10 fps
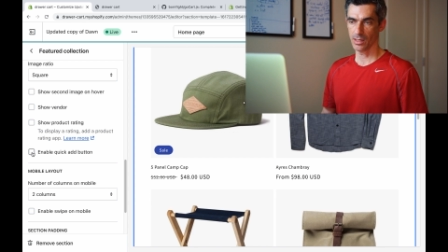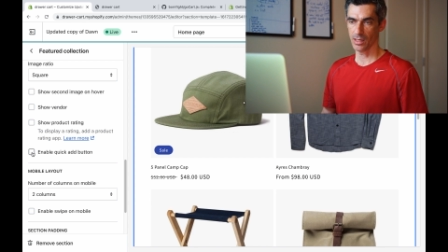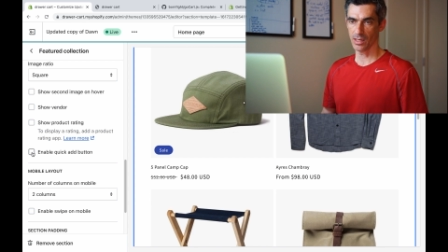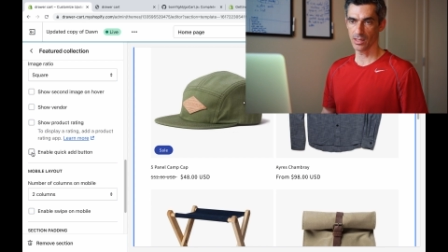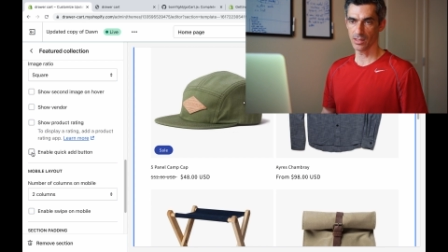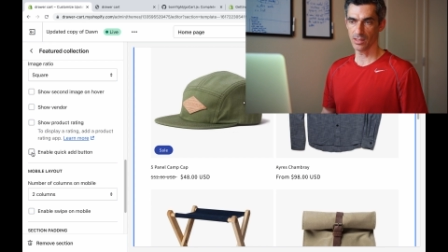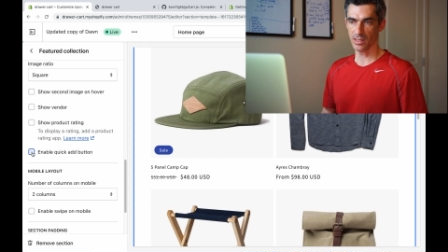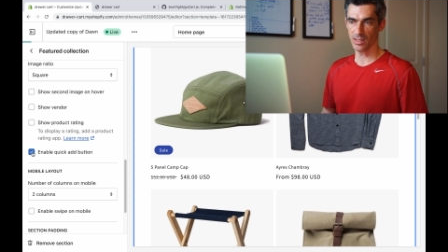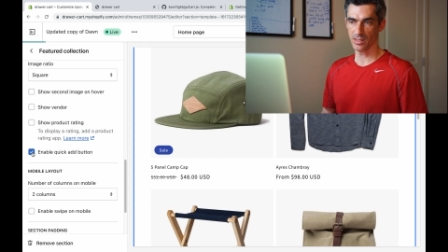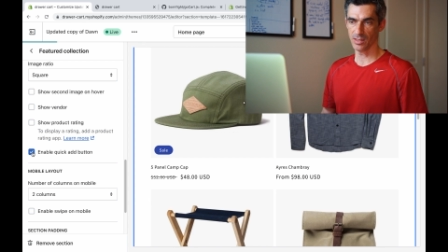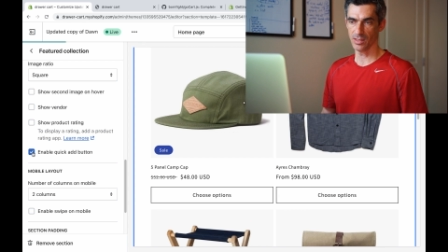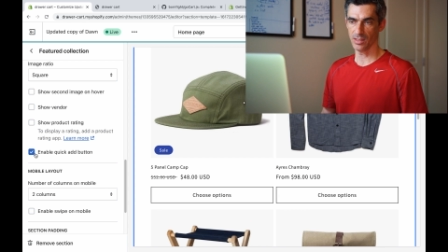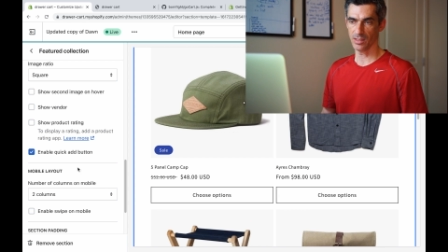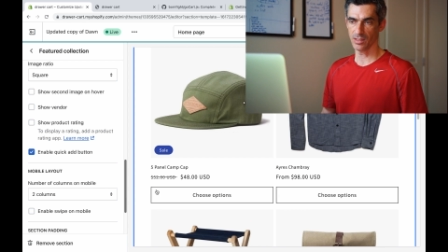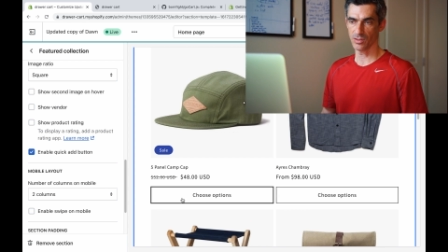And it,
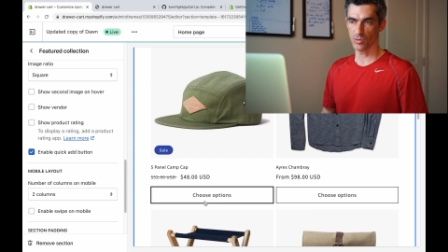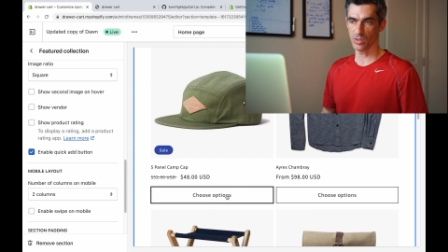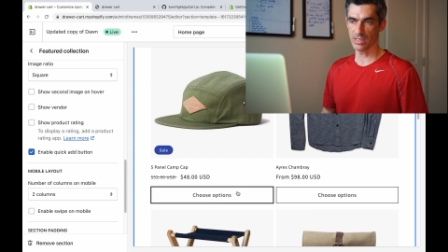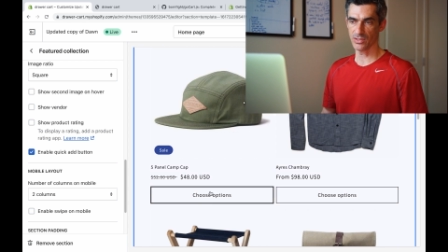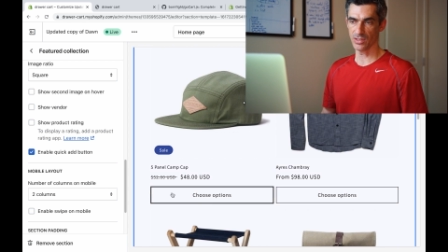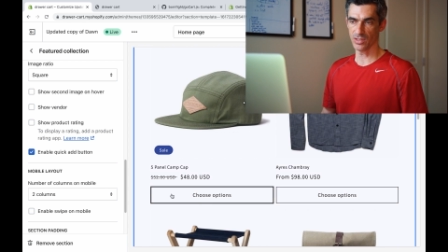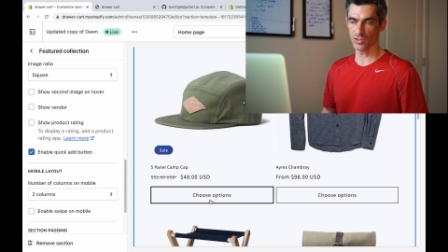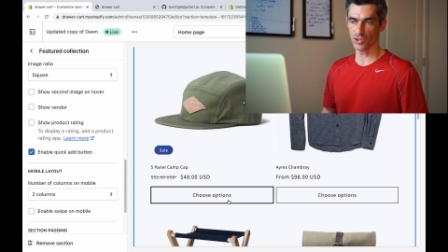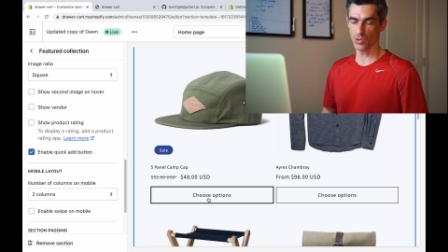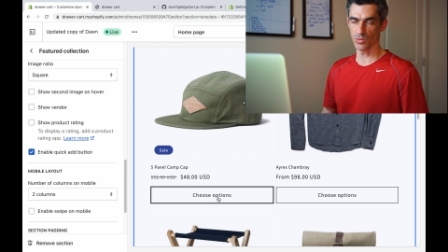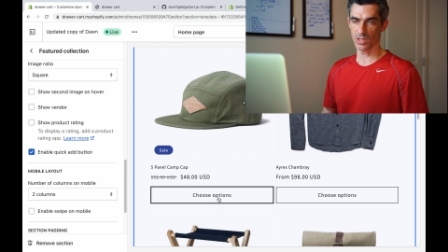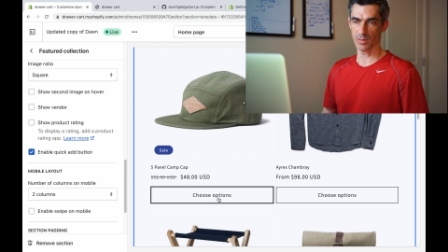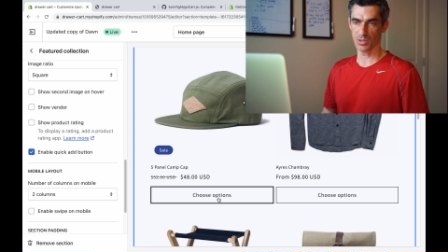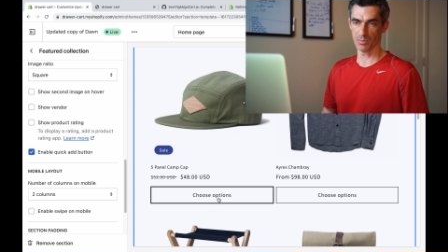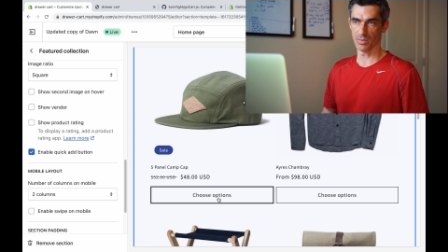it creates these choose
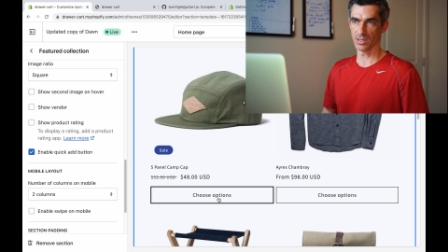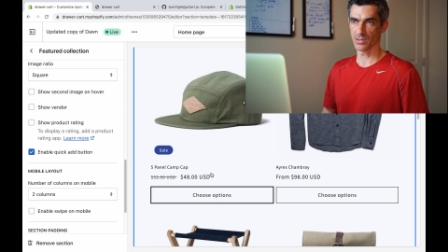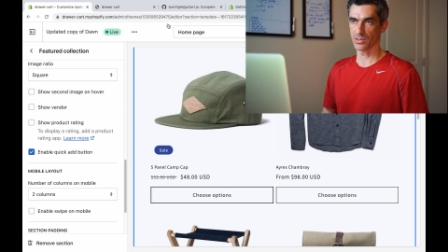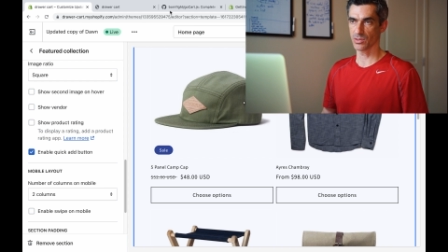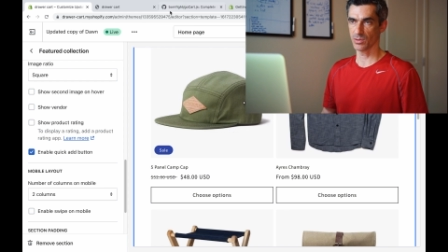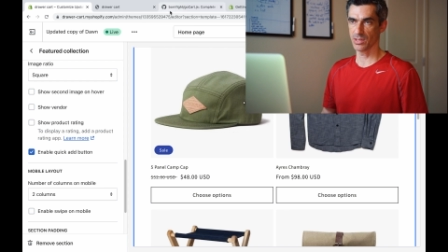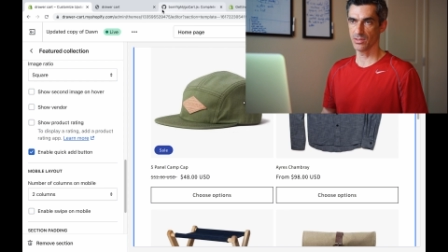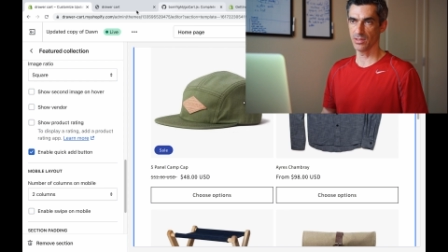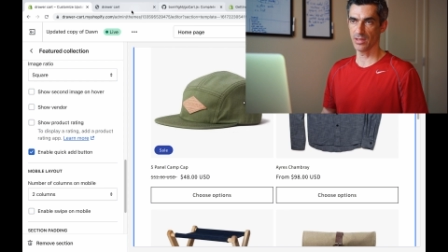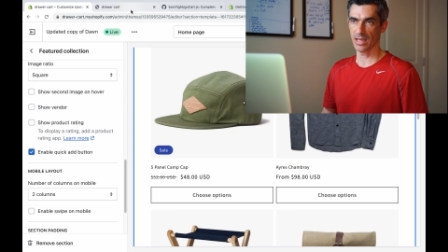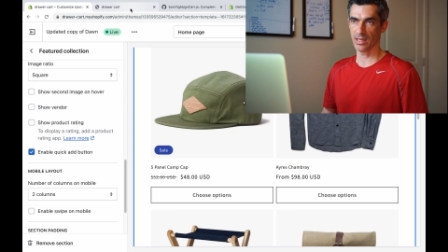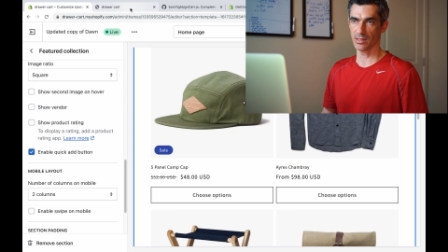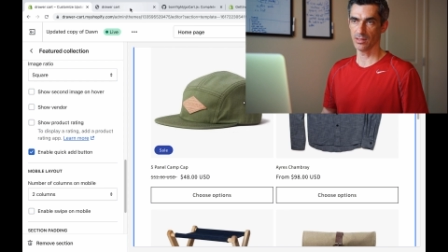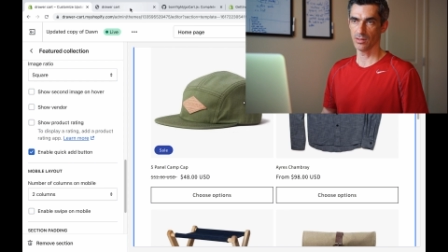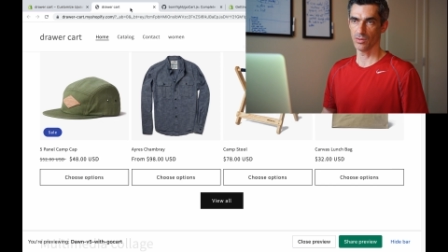option buttons. So let's see
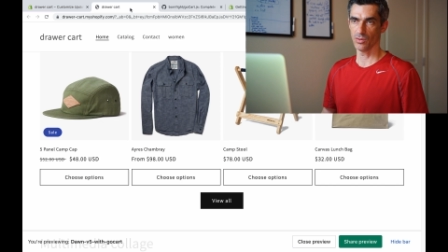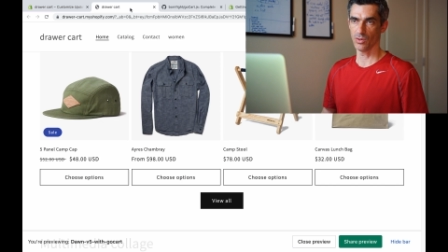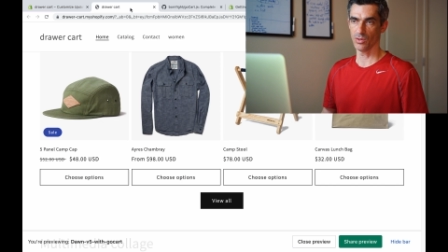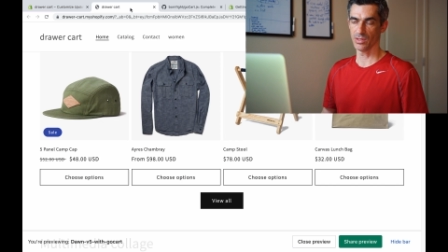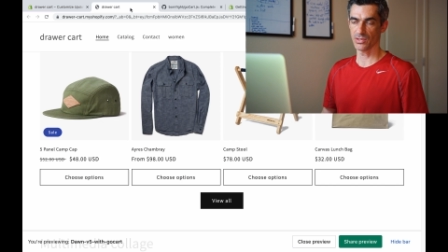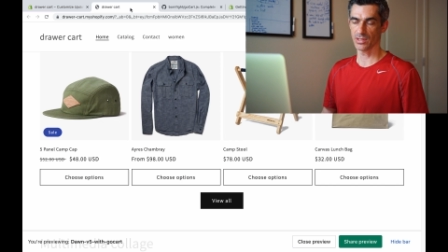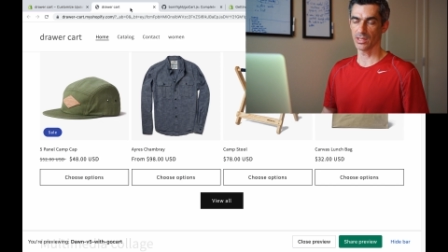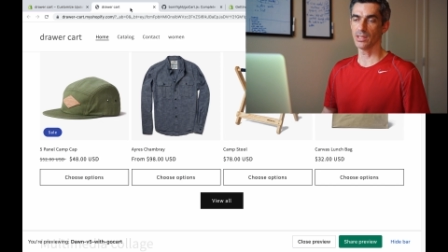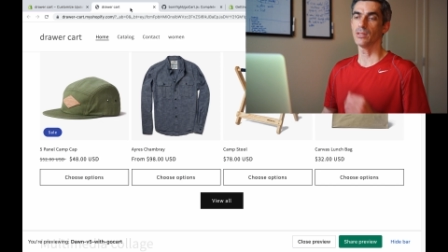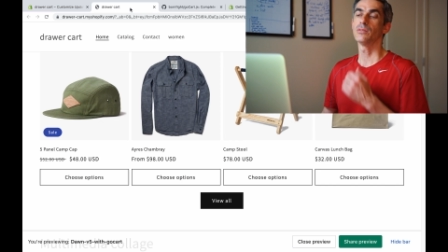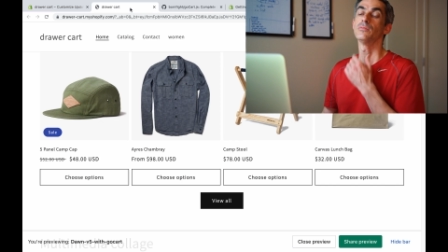that on the site.